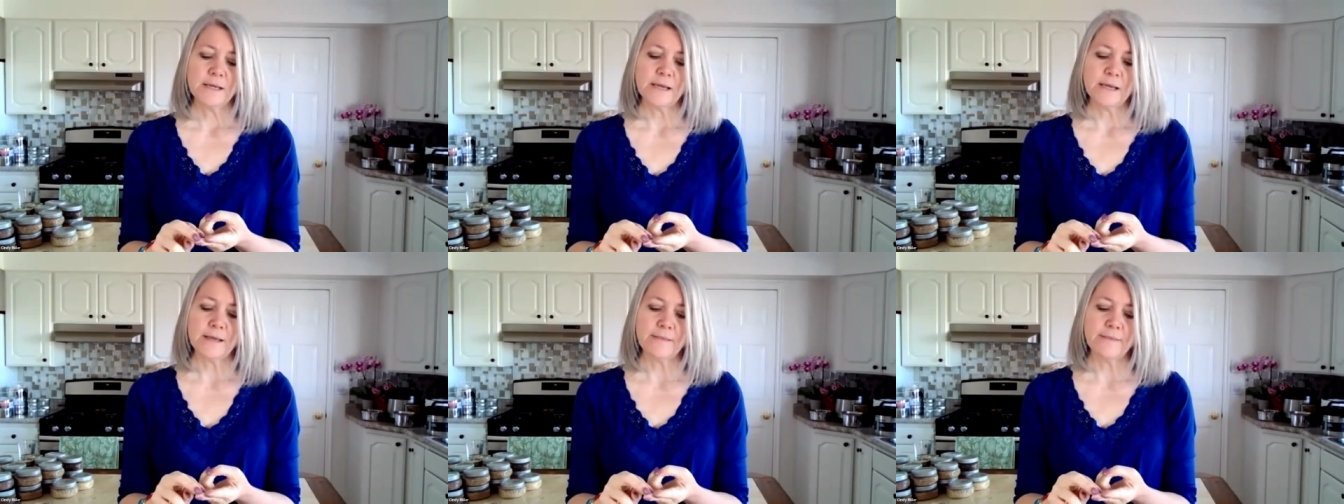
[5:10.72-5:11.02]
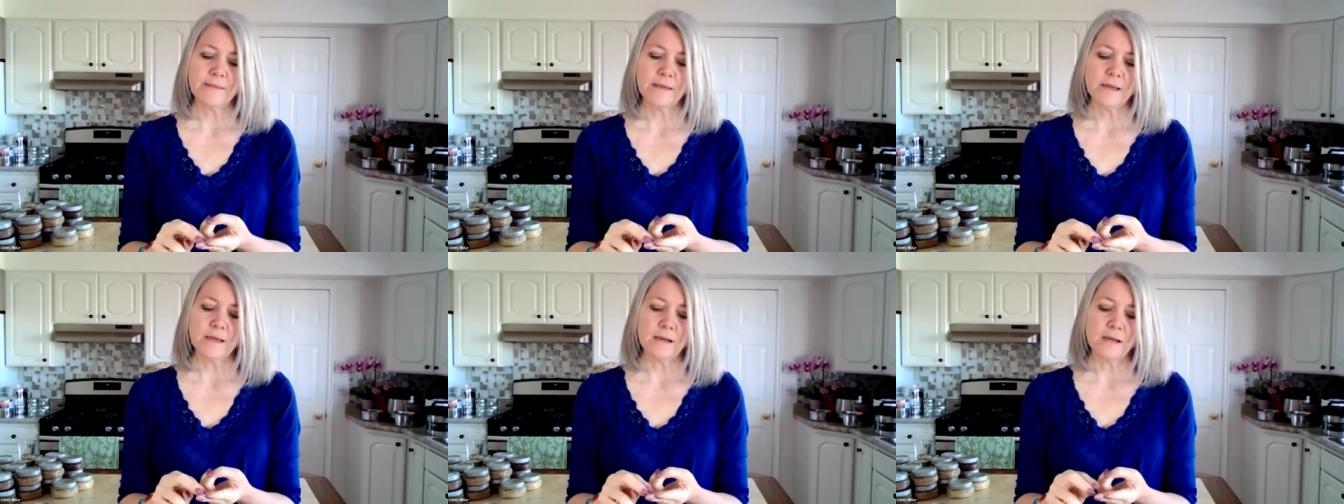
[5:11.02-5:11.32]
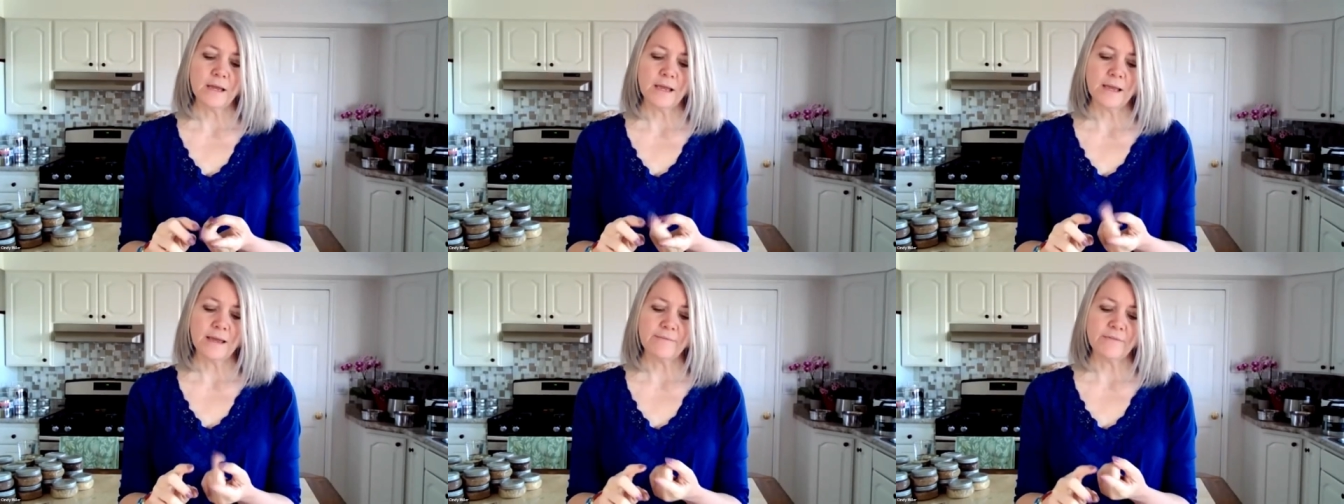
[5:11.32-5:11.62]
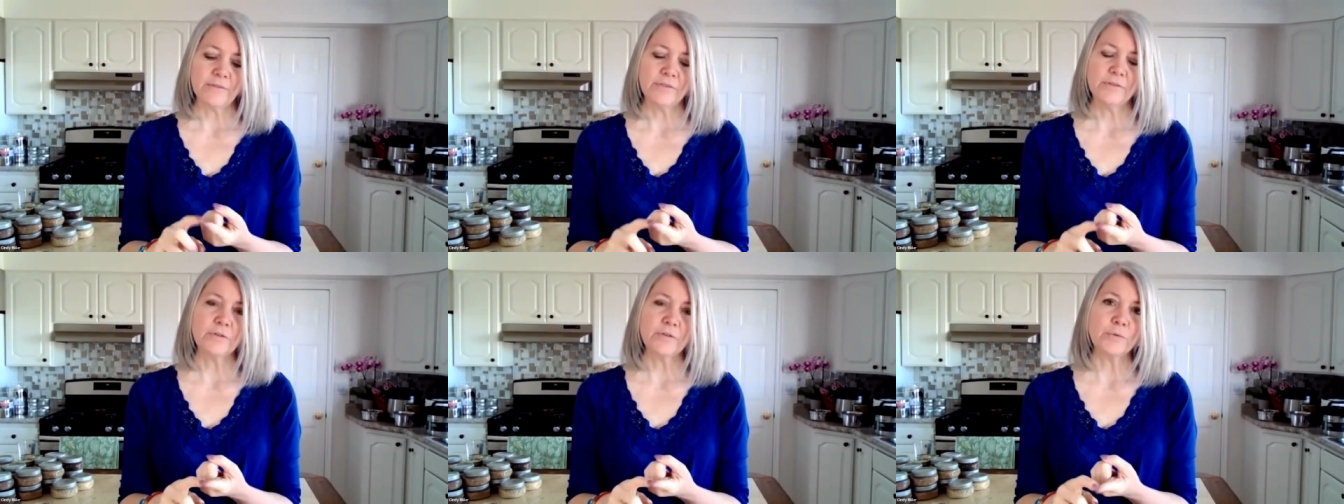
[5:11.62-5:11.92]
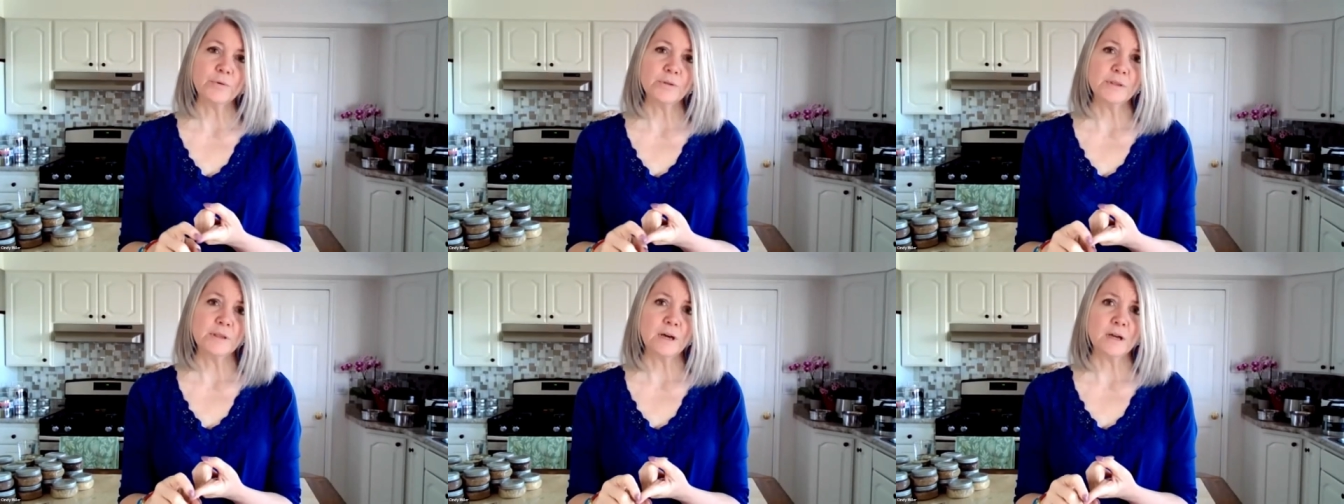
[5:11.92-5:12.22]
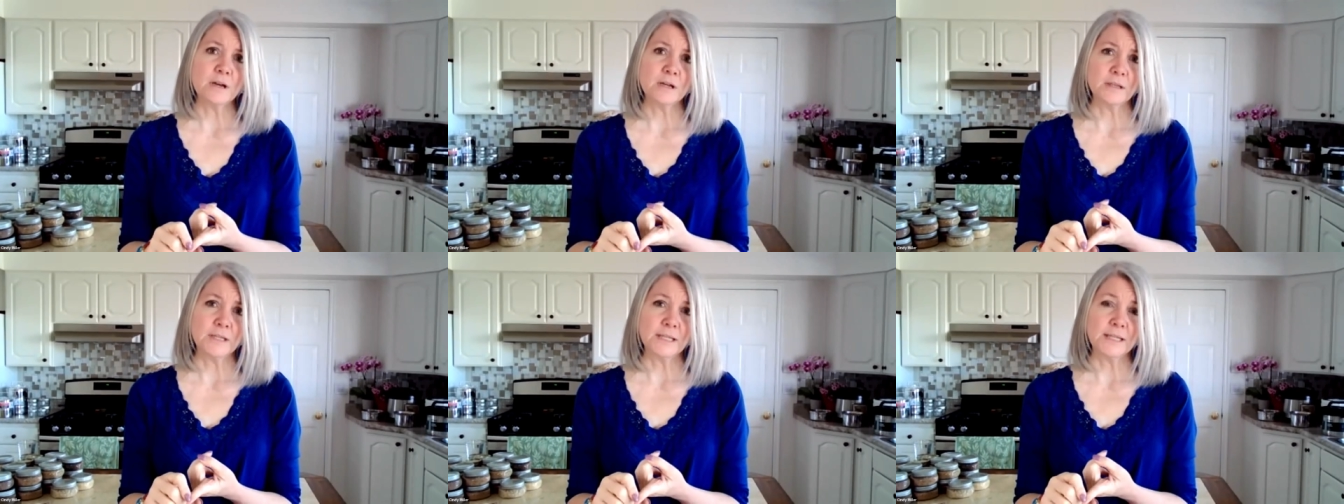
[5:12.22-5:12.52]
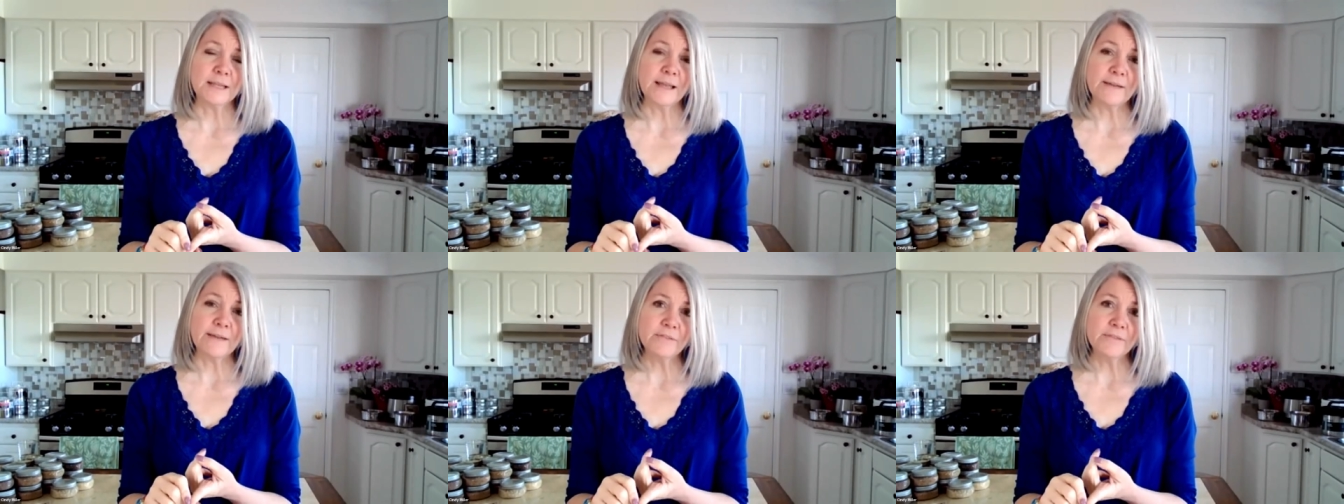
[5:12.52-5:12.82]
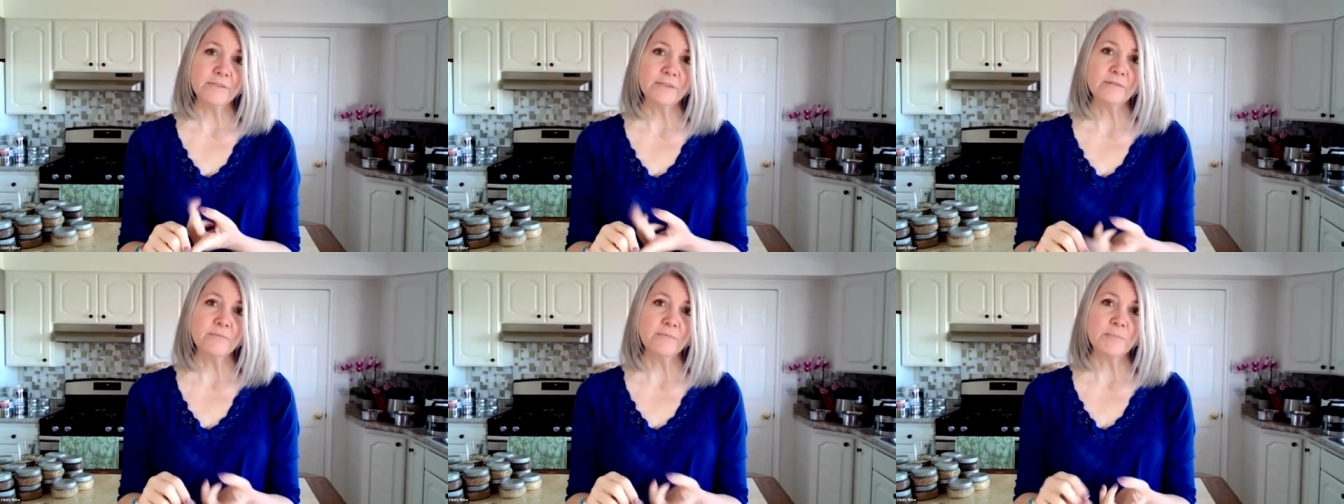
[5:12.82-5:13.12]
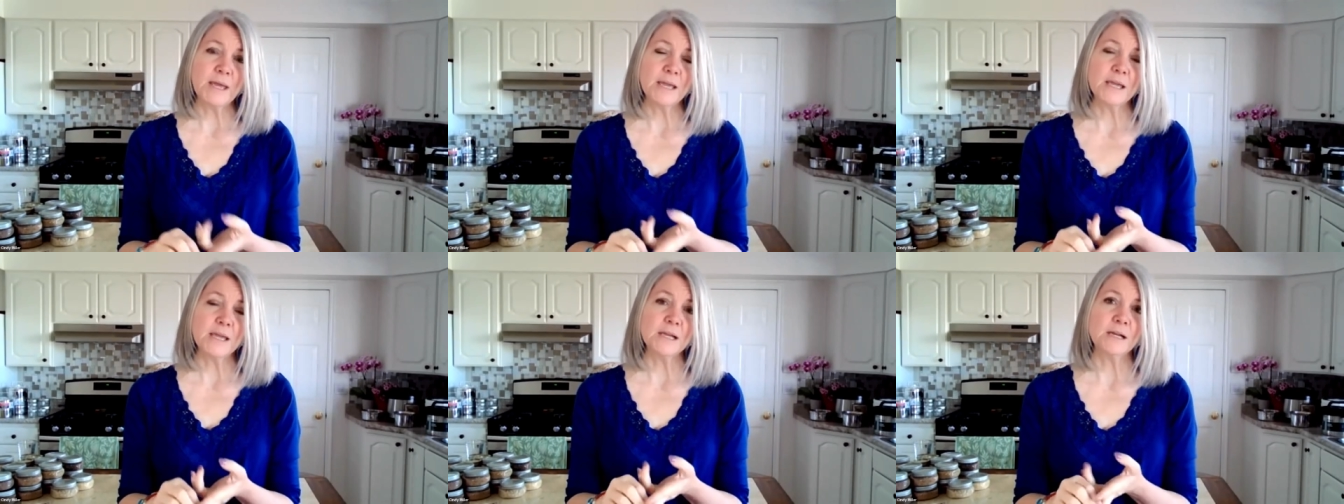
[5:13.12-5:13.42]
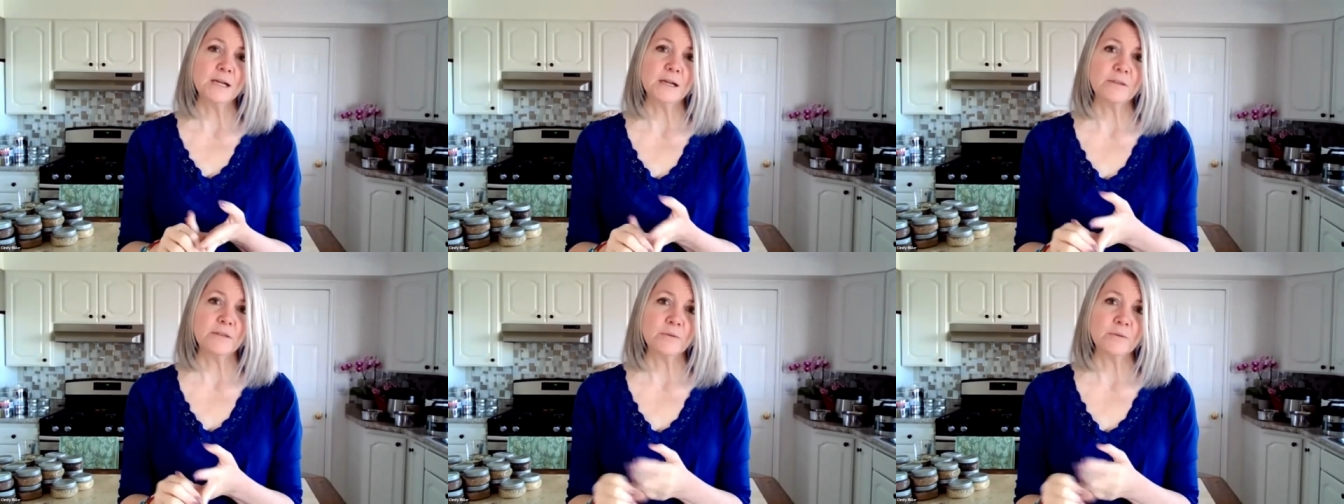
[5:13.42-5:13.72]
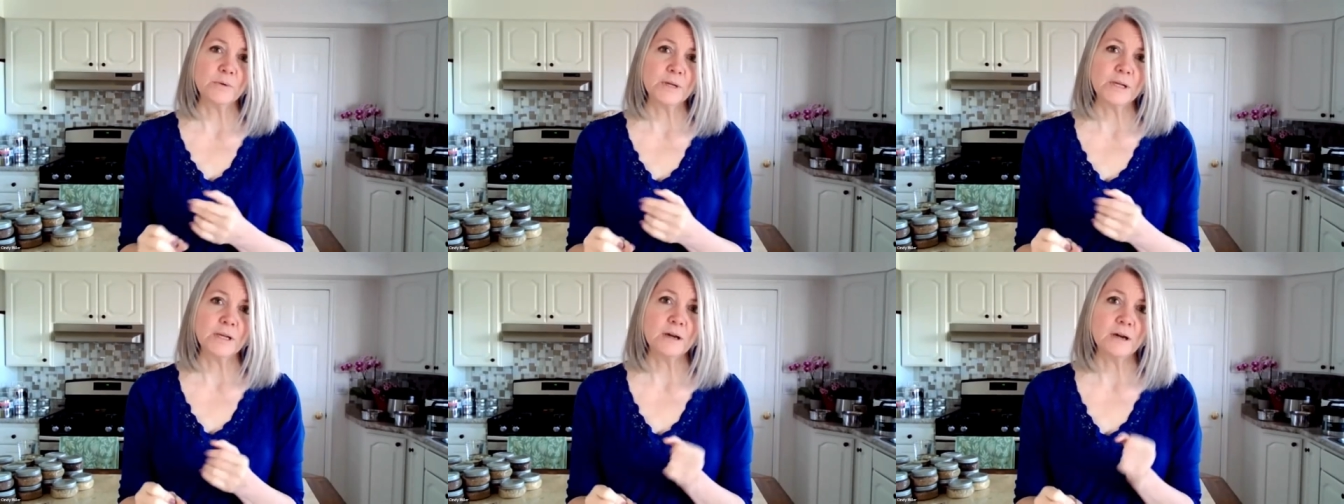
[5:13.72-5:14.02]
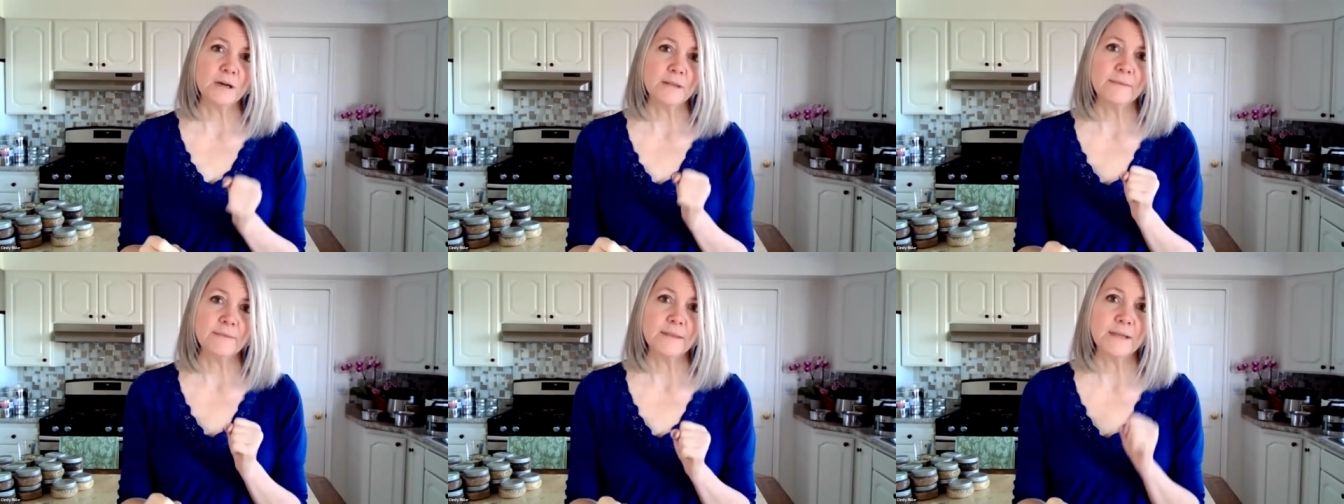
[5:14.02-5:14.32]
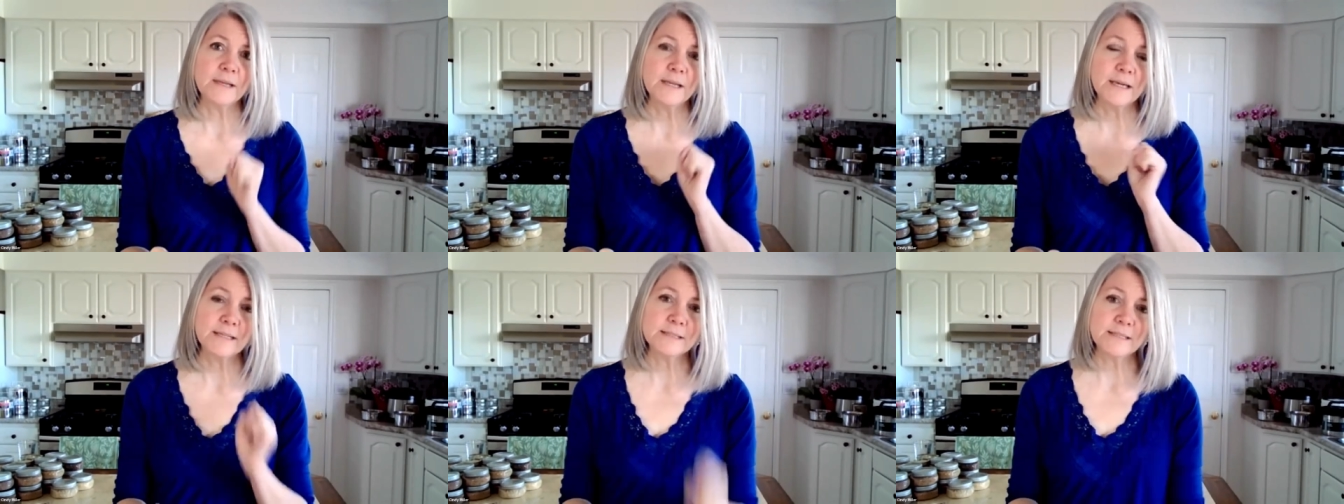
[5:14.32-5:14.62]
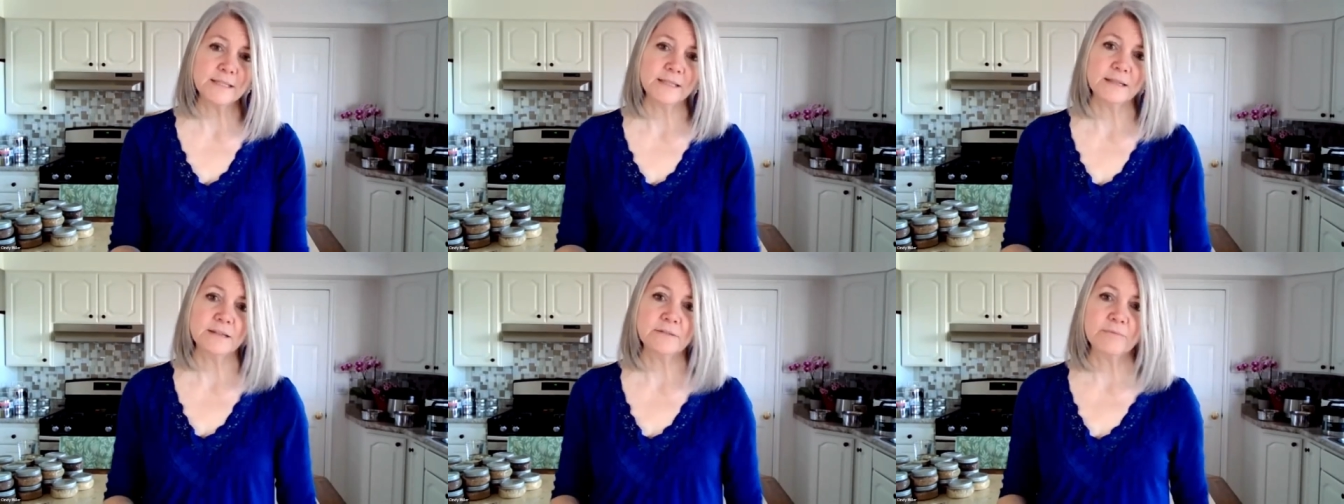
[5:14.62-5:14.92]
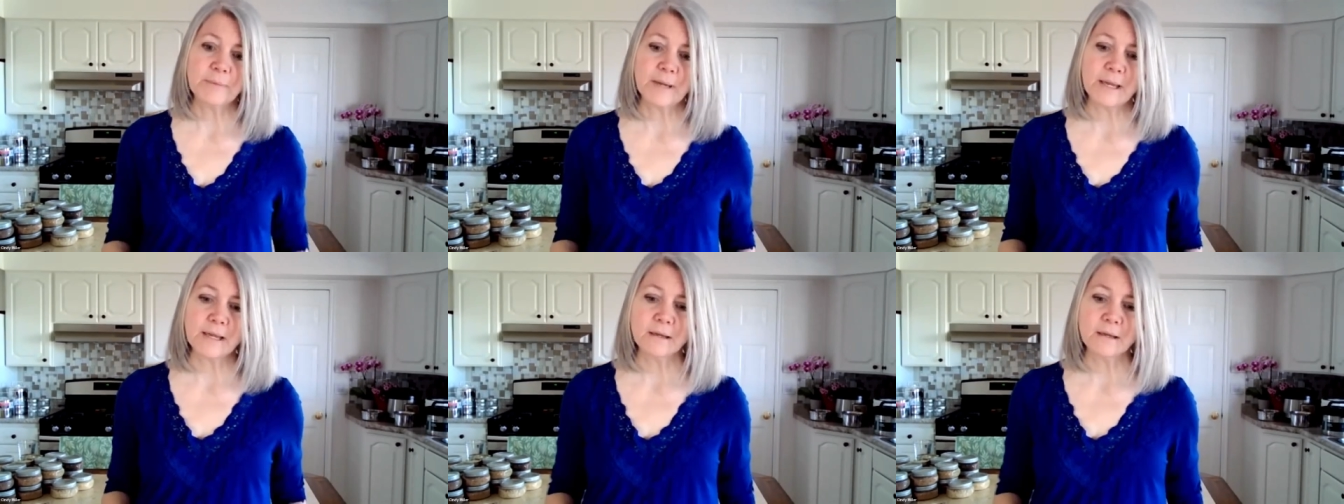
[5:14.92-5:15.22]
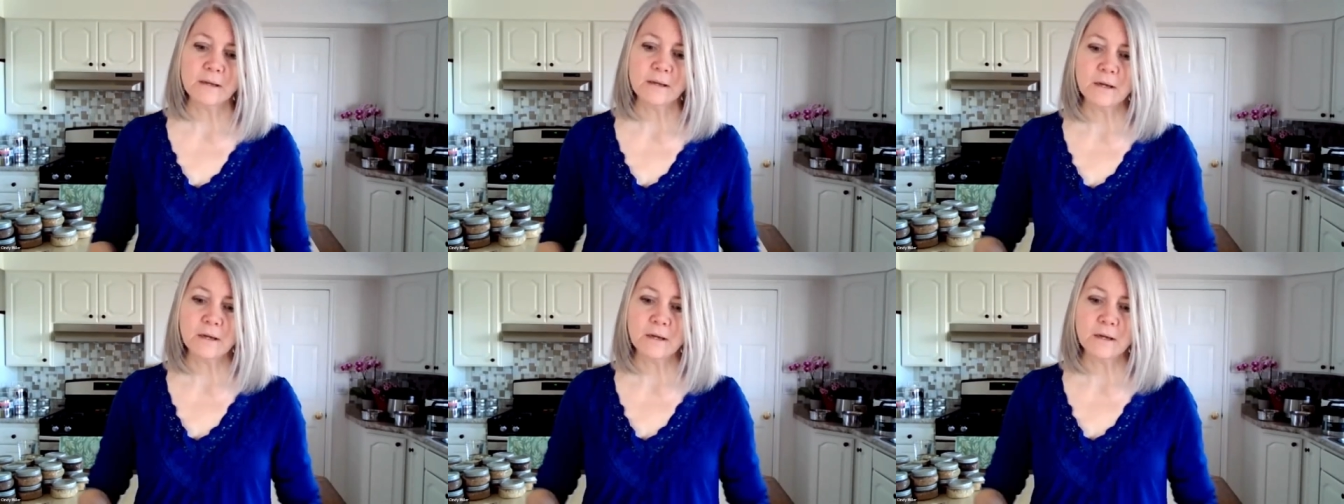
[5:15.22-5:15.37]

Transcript: And then I have a sewathon on the 11th of May and another one on the 19th of May.